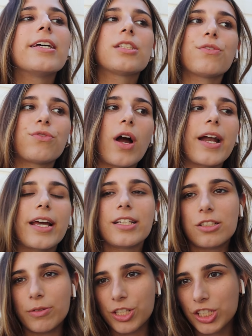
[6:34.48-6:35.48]
It's a Friday,
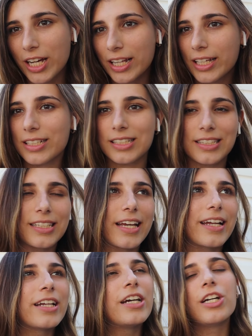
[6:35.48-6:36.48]
so we just kind of like to
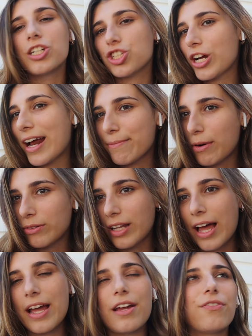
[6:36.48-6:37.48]
sit, chat about
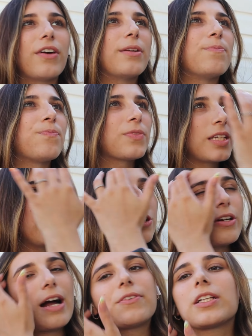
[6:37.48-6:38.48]
life and
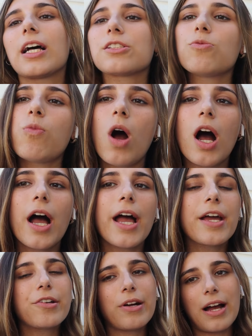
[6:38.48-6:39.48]
either have a glass of
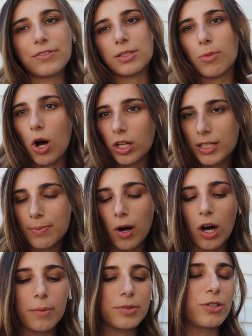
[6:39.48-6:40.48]
wine or have some
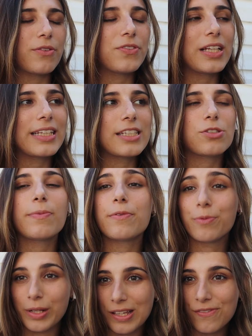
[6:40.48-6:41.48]
Olipop. So I feel like this would be
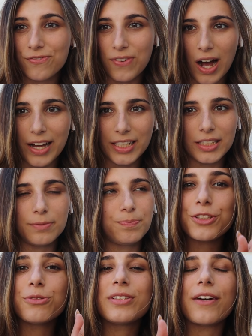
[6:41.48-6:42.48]
really fun.
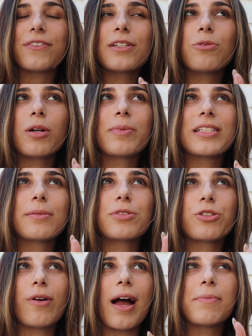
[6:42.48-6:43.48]
You definitely want to be
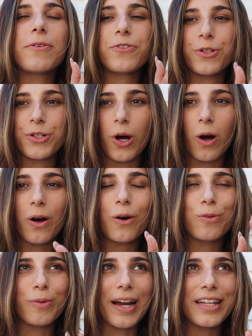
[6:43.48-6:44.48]
subscribed if you're not
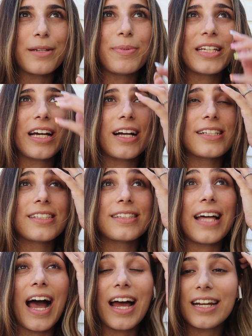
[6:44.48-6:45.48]
already because
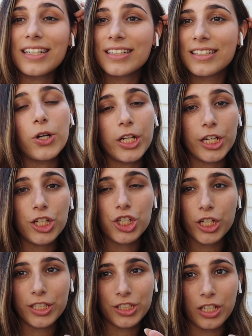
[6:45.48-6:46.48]
that
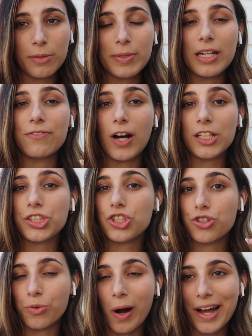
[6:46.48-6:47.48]
footage is going to be of us
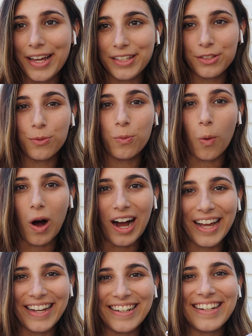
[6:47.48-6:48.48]
trying the
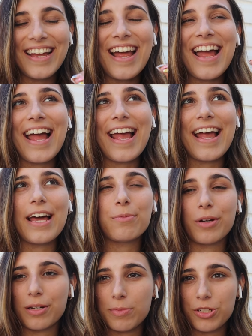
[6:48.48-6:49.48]
wine and
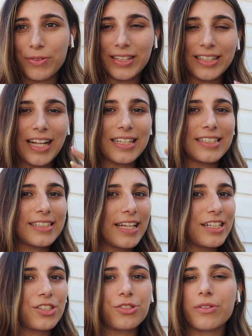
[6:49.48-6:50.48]
we're going to be doing like that
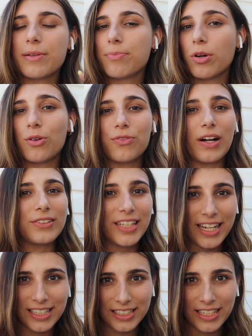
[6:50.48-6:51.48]
sensory profile
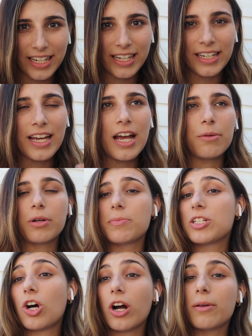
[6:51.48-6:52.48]
tasting. We're going
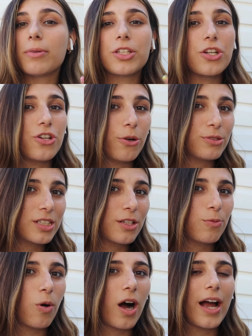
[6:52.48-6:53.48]
to be talking about the notes of
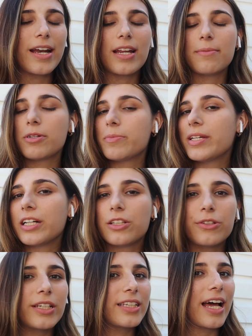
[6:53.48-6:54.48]
the wine and I'm going to be
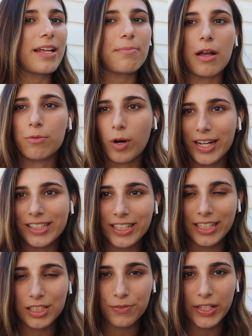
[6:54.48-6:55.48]
including that in my wine
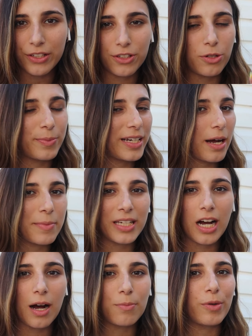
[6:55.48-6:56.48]
science video that'll be
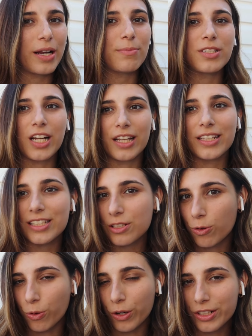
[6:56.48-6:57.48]
coming up when I'm done this
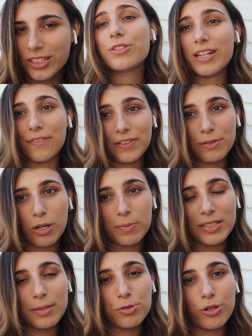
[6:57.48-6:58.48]
course. You definitely want
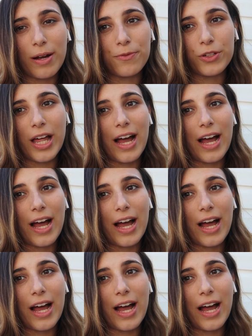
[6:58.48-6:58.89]
to be subscribed for